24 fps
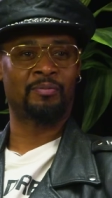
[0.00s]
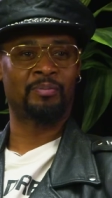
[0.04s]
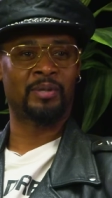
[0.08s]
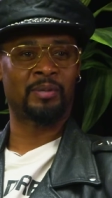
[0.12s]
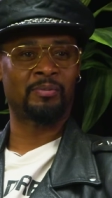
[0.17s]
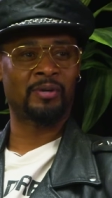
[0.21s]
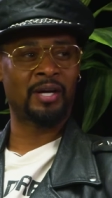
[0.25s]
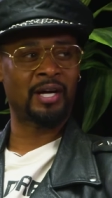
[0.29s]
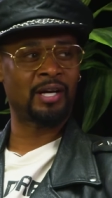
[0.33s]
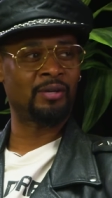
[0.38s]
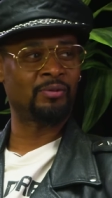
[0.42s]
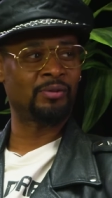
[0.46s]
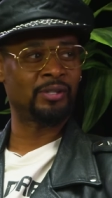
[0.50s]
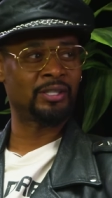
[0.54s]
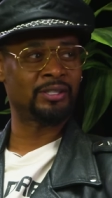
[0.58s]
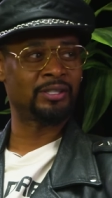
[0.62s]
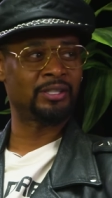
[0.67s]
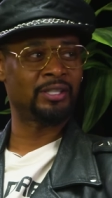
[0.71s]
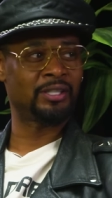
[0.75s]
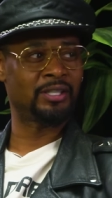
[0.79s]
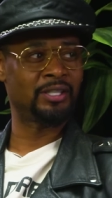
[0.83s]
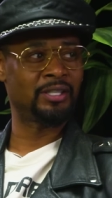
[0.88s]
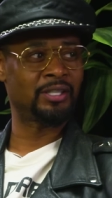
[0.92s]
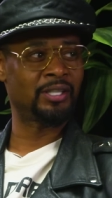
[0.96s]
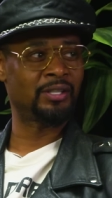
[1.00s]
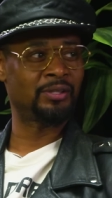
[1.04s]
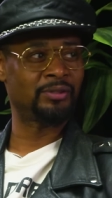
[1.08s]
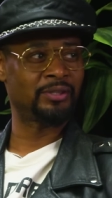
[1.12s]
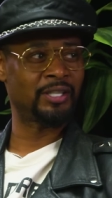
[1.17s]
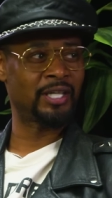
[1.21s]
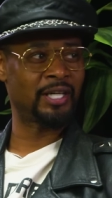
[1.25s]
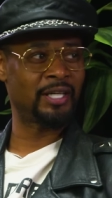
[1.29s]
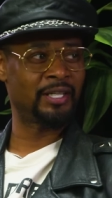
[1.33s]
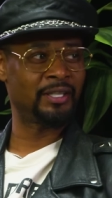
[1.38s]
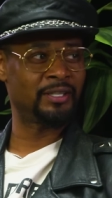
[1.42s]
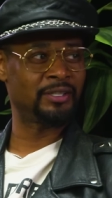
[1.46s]
I remember how it was in the good
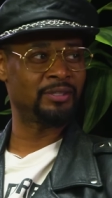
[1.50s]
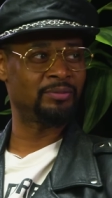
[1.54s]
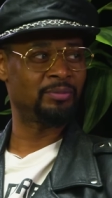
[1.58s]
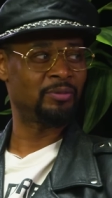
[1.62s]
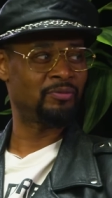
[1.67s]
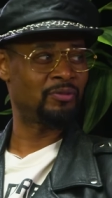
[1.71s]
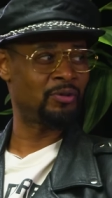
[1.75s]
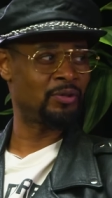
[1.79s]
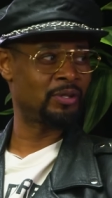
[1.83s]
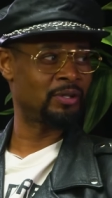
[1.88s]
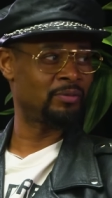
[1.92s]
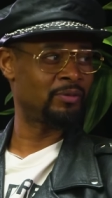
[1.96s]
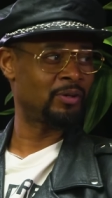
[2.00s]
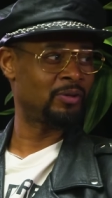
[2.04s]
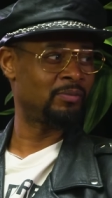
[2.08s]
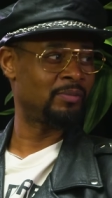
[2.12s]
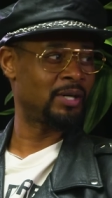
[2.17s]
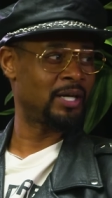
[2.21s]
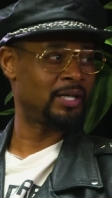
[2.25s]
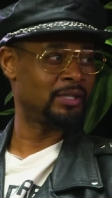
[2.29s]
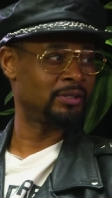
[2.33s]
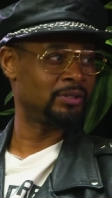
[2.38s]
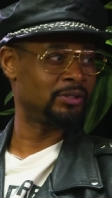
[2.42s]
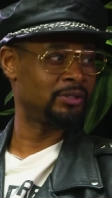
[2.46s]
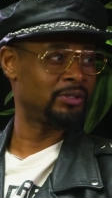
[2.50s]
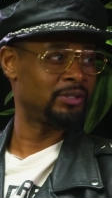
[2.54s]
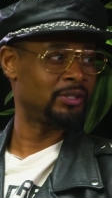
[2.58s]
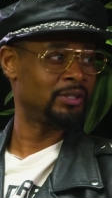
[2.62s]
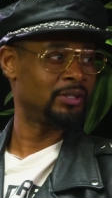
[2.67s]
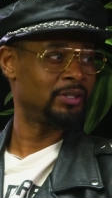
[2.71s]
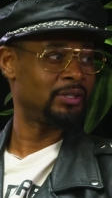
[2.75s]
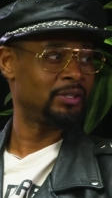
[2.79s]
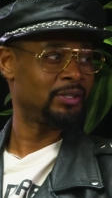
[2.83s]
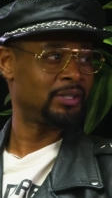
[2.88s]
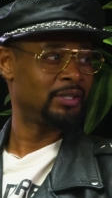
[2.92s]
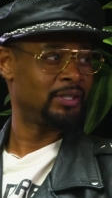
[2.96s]
old days before the robots,
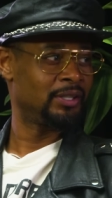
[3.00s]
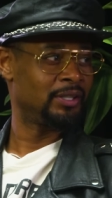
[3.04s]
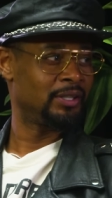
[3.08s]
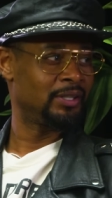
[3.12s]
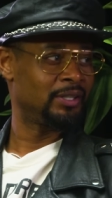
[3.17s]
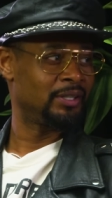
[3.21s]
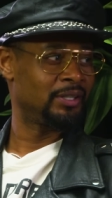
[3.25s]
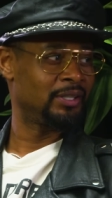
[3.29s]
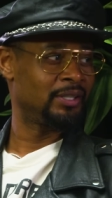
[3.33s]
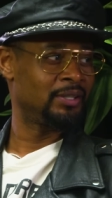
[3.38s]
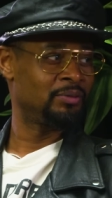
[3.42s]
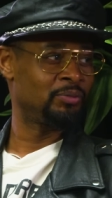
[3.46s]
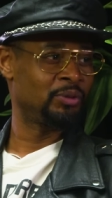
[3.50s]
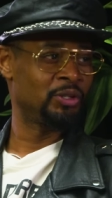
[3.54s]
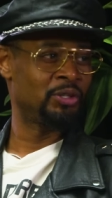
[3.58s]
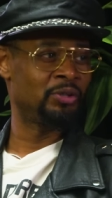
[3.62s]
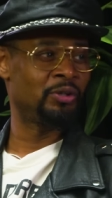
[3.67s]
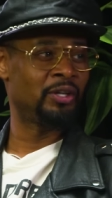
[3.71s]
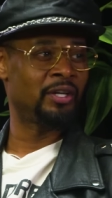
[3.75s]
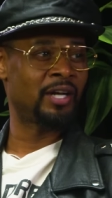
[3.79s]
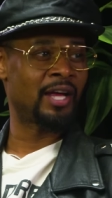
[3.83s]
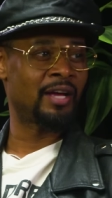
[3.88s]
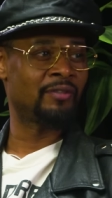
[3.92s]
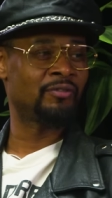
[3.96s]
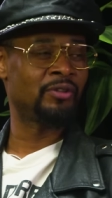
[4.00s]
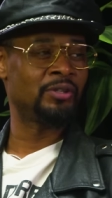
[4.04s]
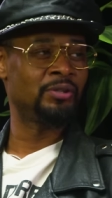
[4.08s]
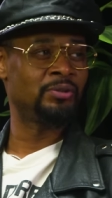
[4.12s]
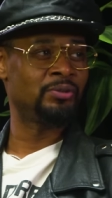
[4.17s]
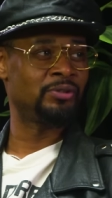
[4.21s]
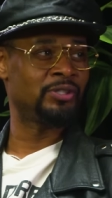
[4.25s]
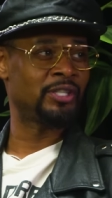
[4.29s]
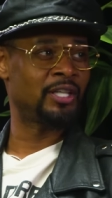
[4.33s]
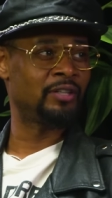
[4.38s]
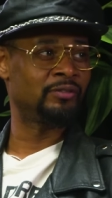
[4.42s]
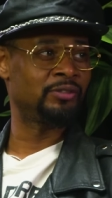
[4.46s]
and when you didn't have to
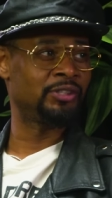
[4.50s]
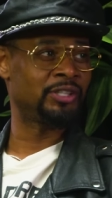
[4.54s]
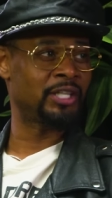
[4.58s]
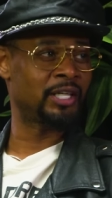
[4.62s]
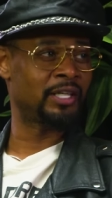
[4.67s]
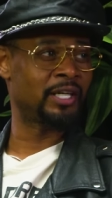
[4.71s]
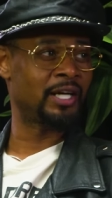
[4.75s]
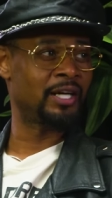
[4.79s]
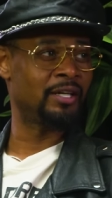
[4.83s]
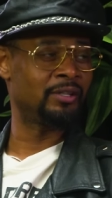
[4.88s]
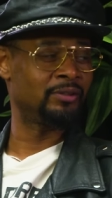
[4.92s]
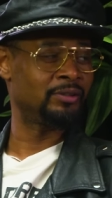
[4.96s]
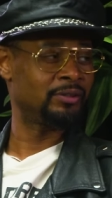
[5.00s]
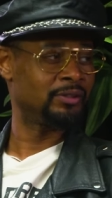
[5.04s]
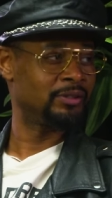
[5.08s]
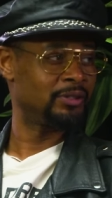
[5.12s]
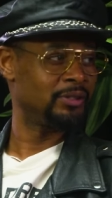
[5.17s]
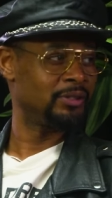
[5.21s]
use self checkout.